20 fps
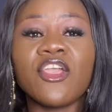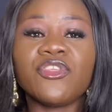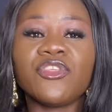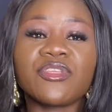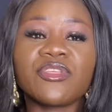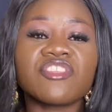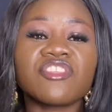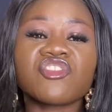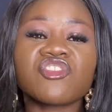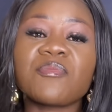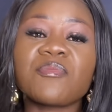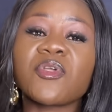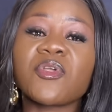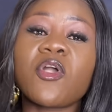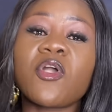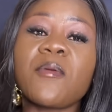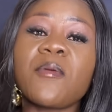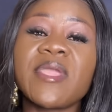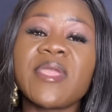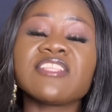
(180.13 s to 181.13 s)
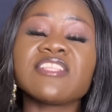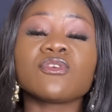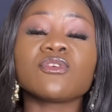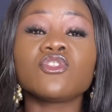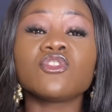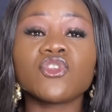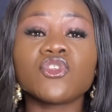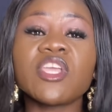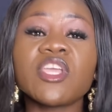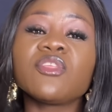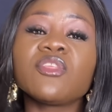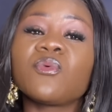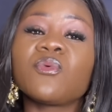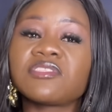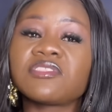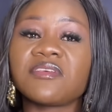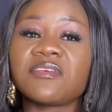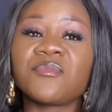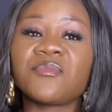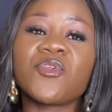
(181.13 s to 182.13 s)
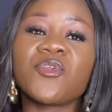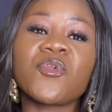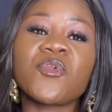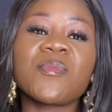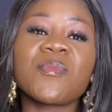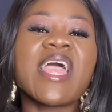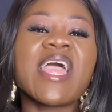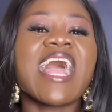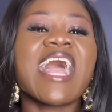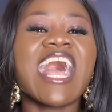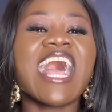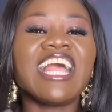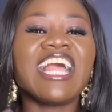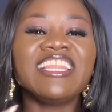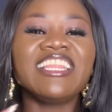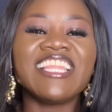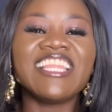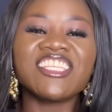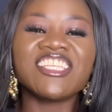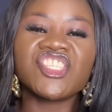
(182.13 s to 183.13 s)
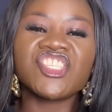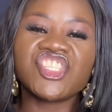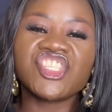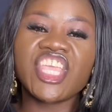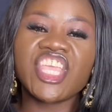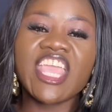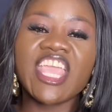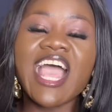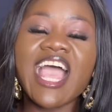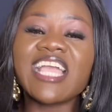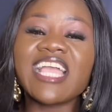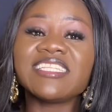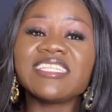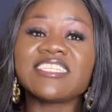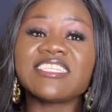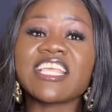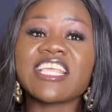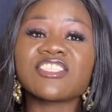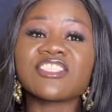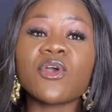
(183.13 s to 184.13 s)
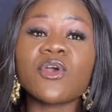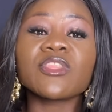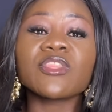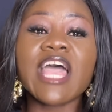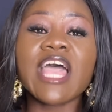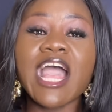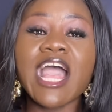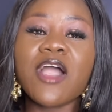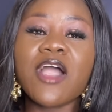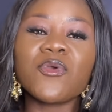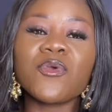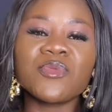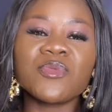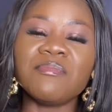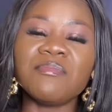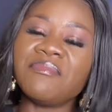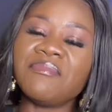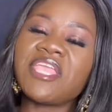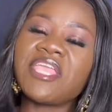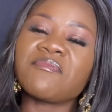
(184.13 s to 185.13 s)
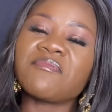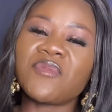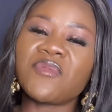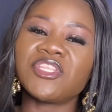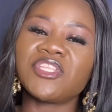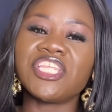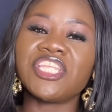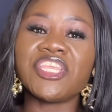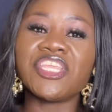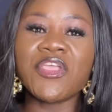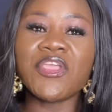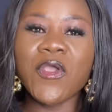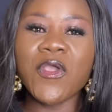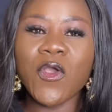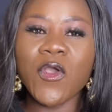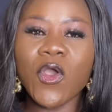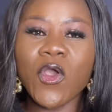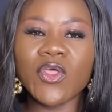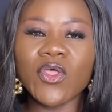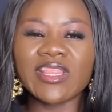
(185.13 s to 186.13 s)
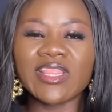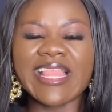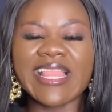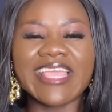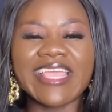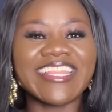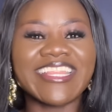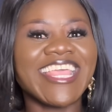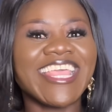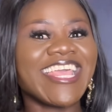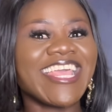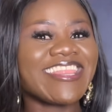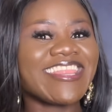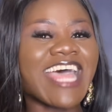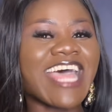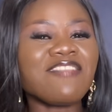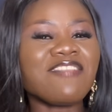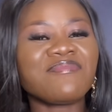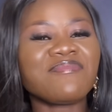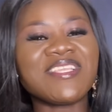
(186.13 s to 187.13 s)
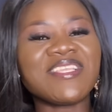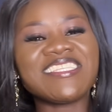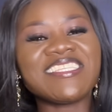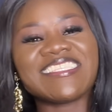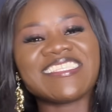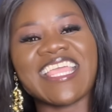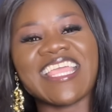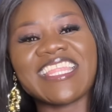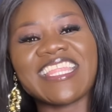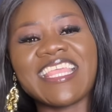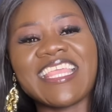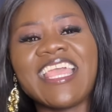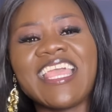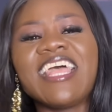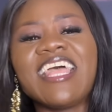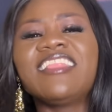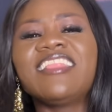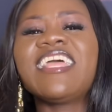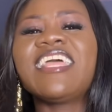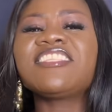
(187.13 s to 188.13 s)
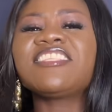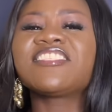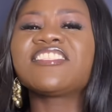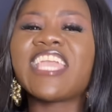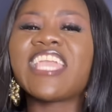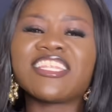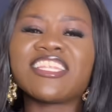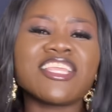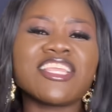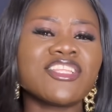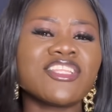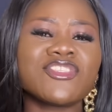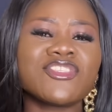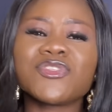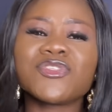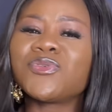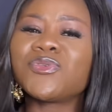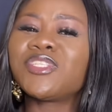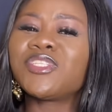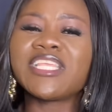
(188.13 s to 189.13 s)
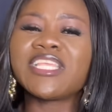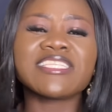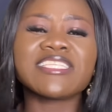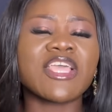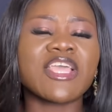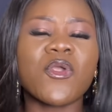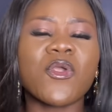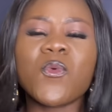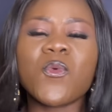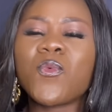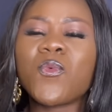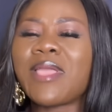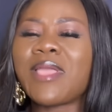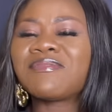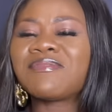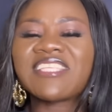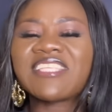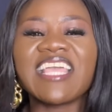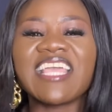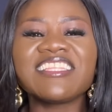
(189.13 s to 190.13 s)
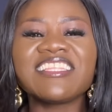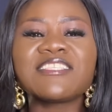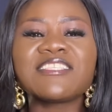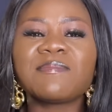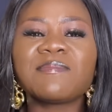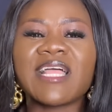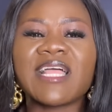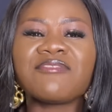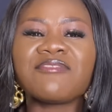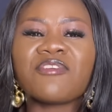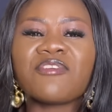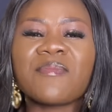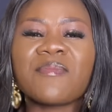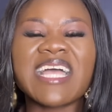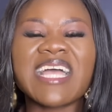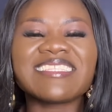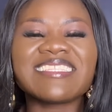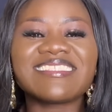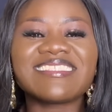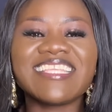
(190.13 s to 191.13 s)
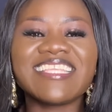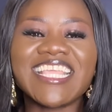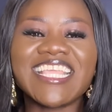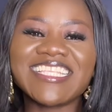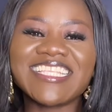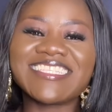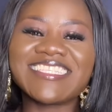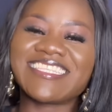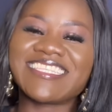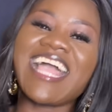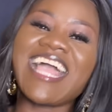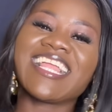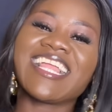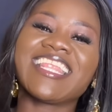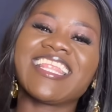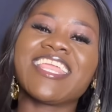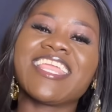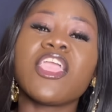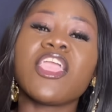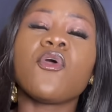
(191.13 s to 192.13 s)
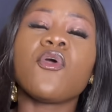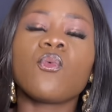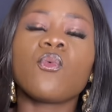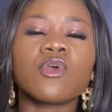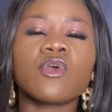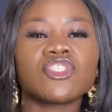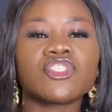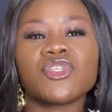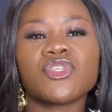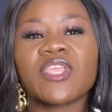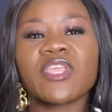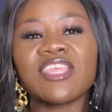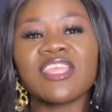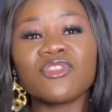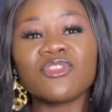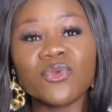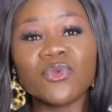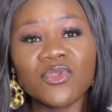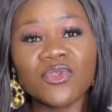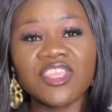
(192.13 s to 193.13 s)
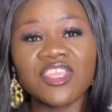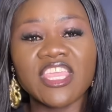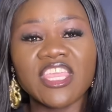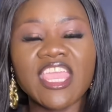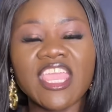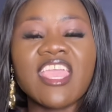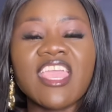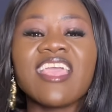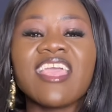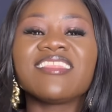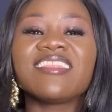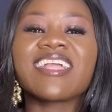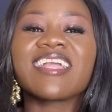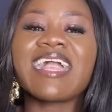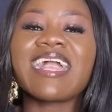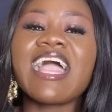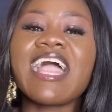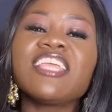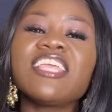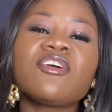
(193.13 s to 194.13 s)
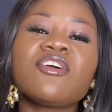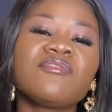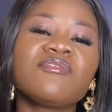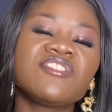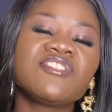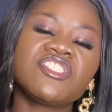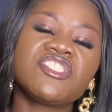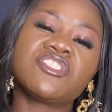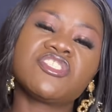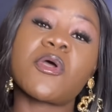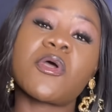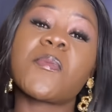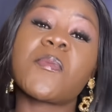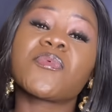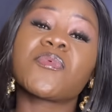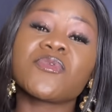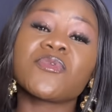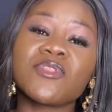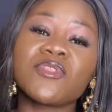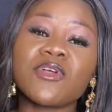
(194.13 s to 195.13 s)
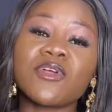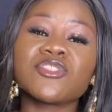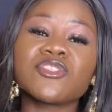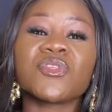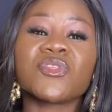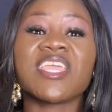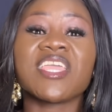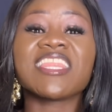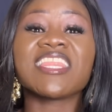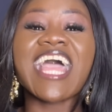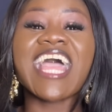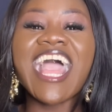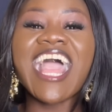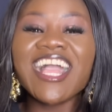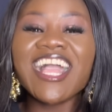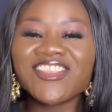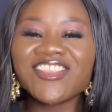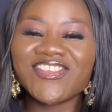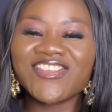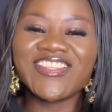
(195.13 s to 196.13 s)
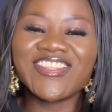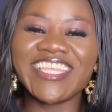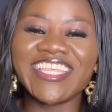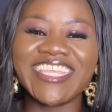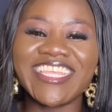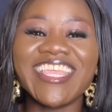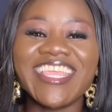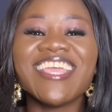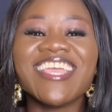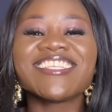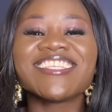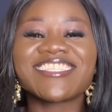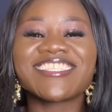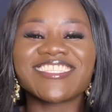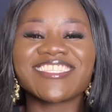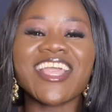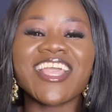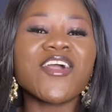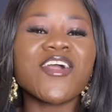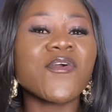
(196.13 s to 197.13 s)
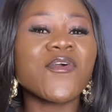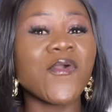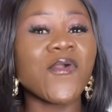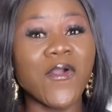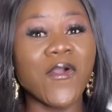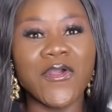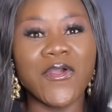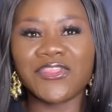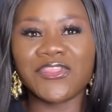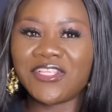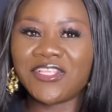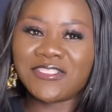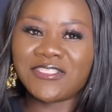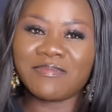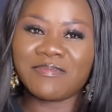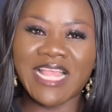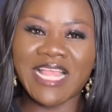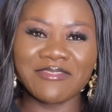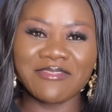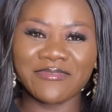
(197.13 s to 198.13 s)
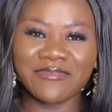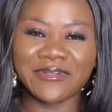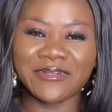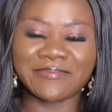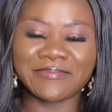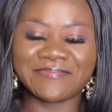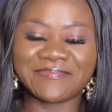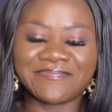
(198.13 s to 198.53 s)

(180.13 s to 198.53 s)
you can drop a comment or join the WhatsApp group, and let's share ideas on how we make money online. That being said, let's get into this website, this platform, and see exactly what you can do here, the kind of digital products you can actually sell on this platform.